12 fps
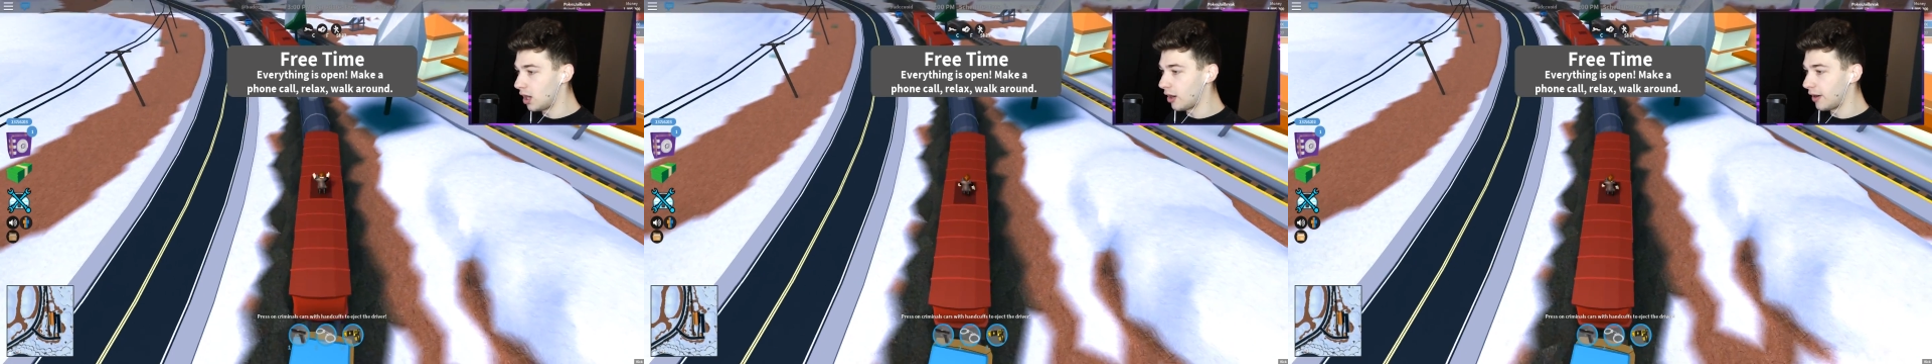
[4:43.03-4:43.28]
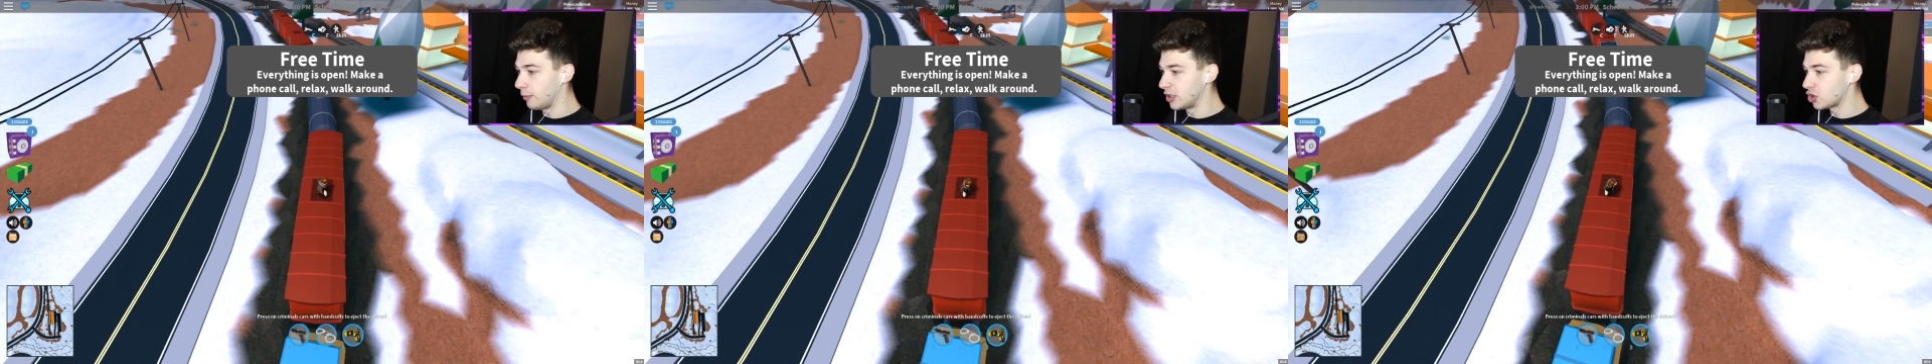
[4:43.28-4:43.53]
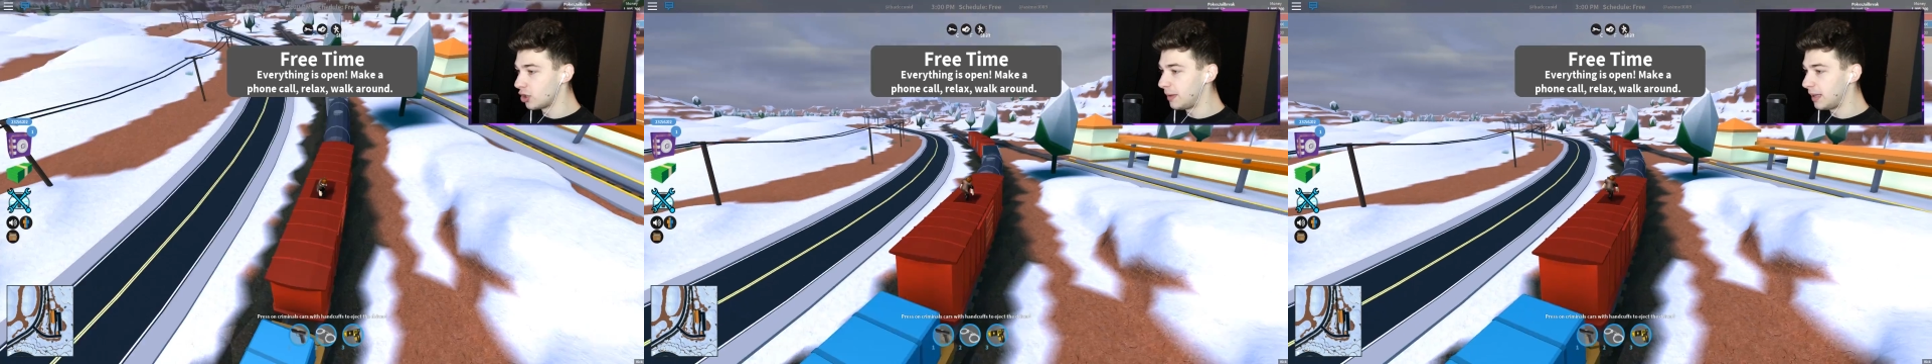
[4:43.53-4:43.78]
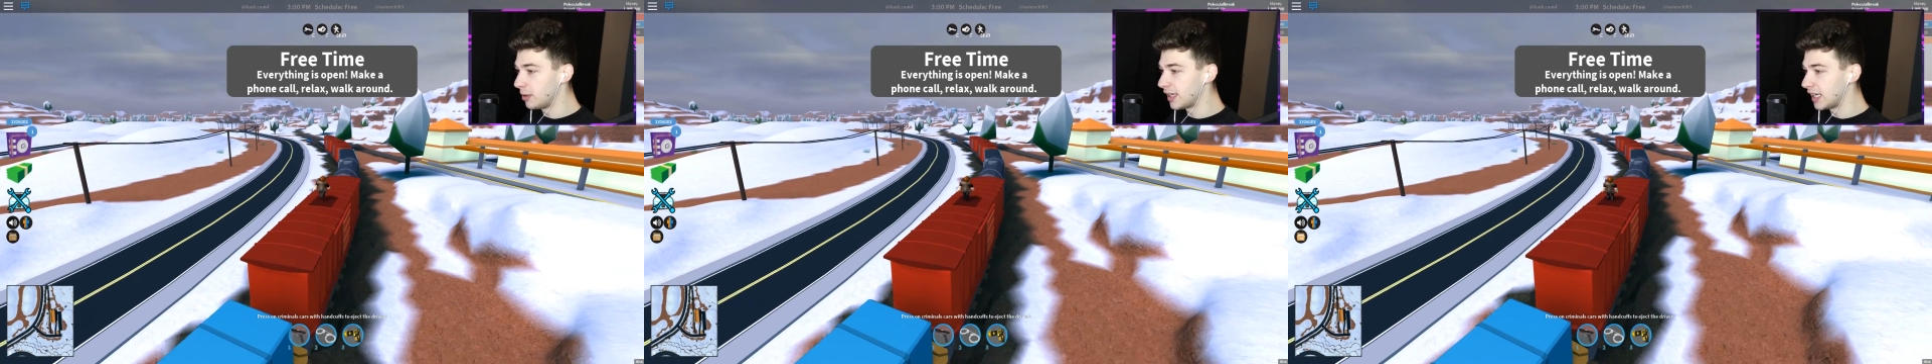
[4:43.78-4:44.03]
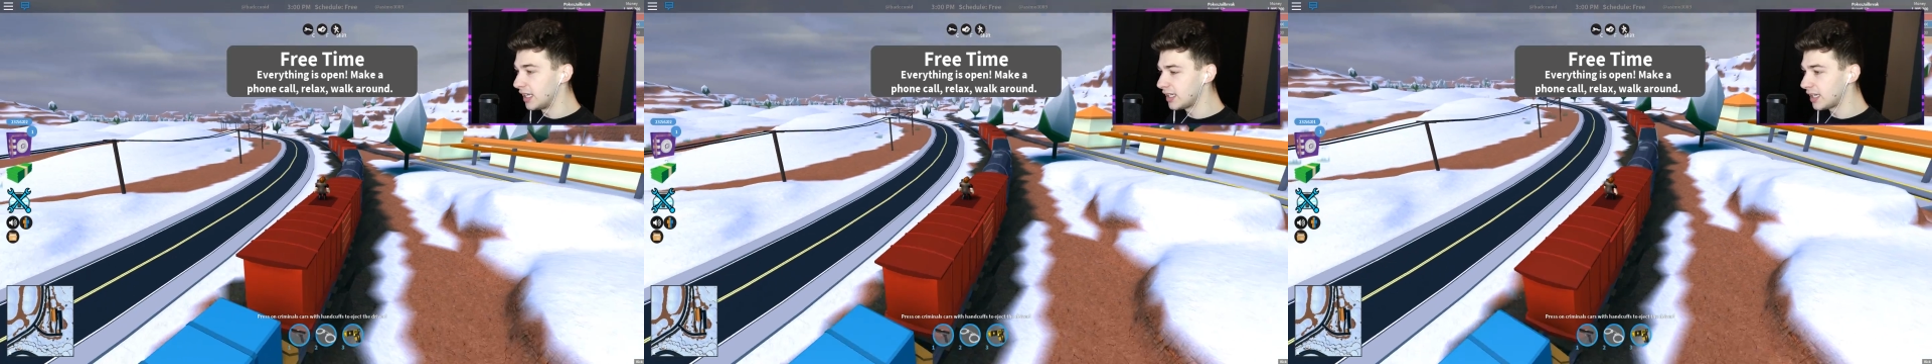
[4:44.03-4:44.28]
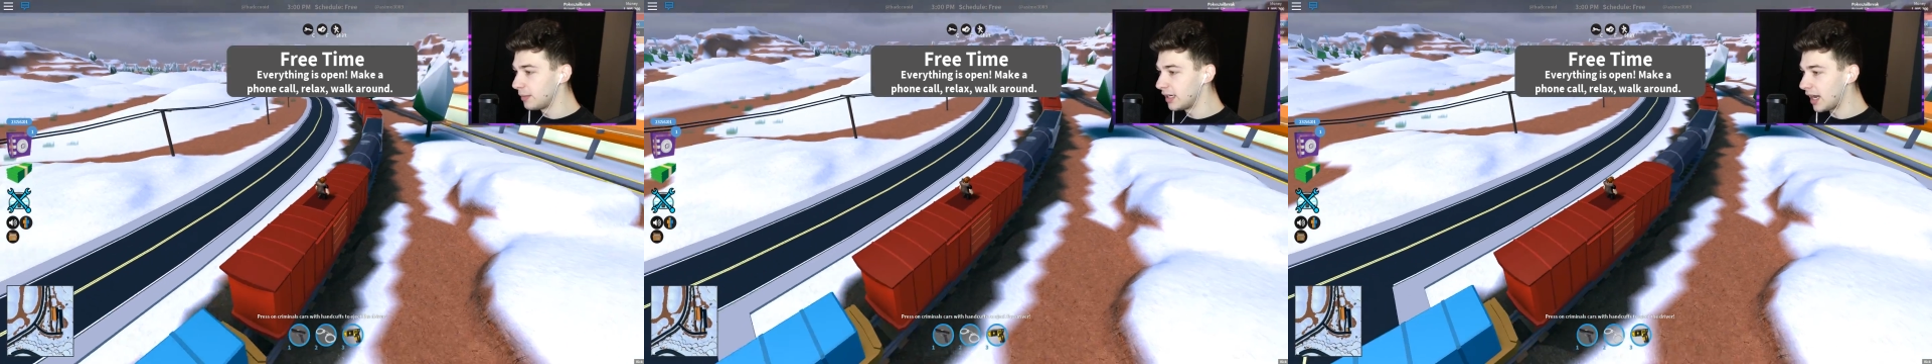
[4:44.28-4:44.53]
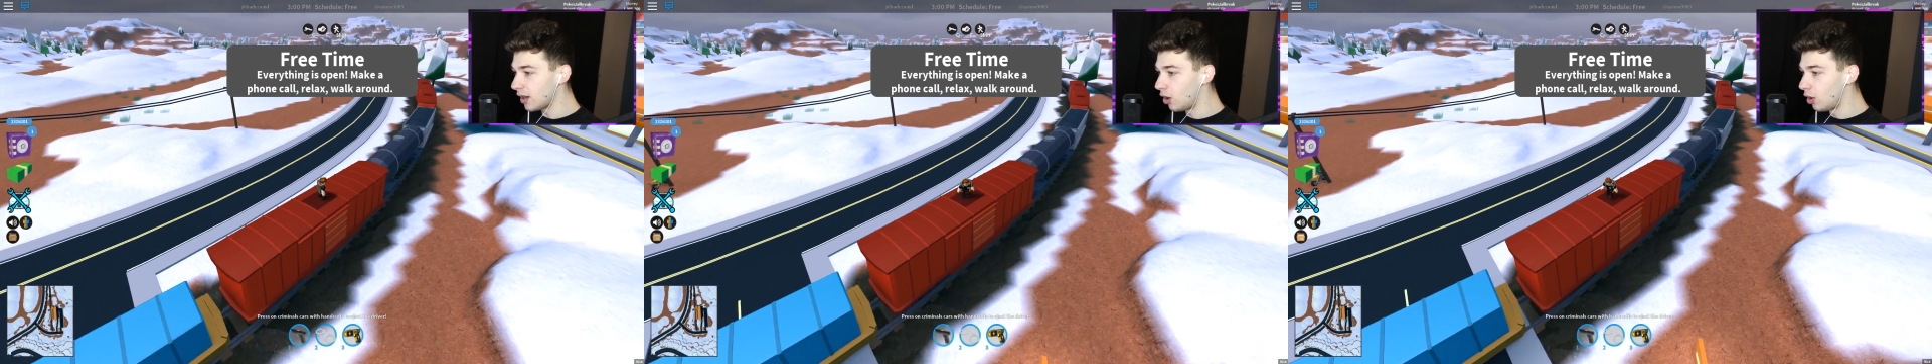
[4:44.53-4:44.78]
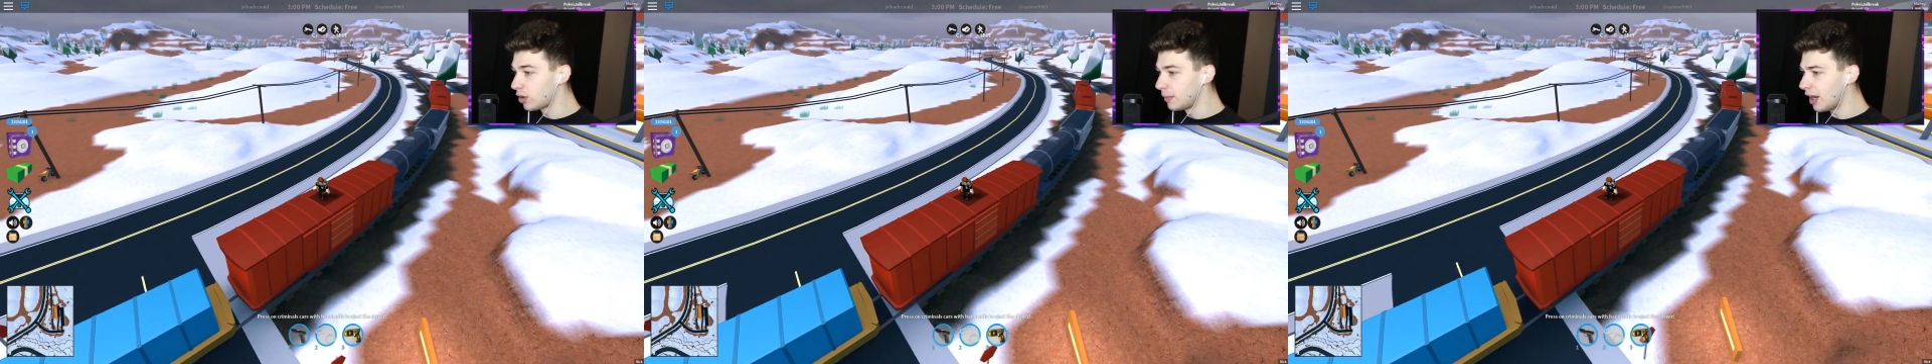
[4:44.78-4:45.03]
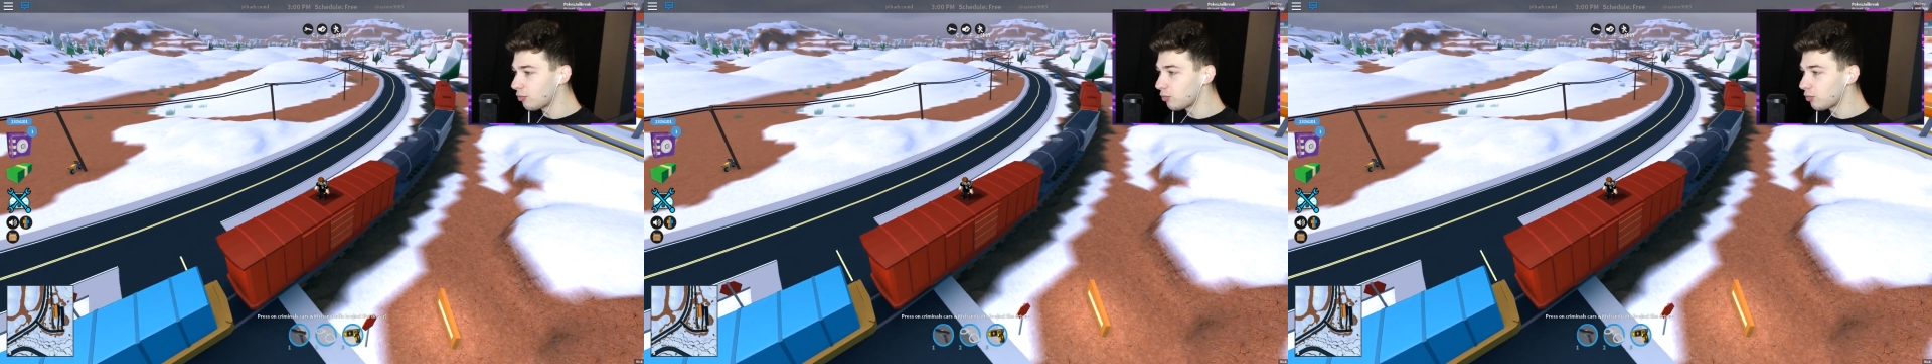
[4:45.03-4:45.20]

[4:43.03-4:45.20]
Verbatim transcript: all right, we should be able to get in. Can we not? Oh, can we not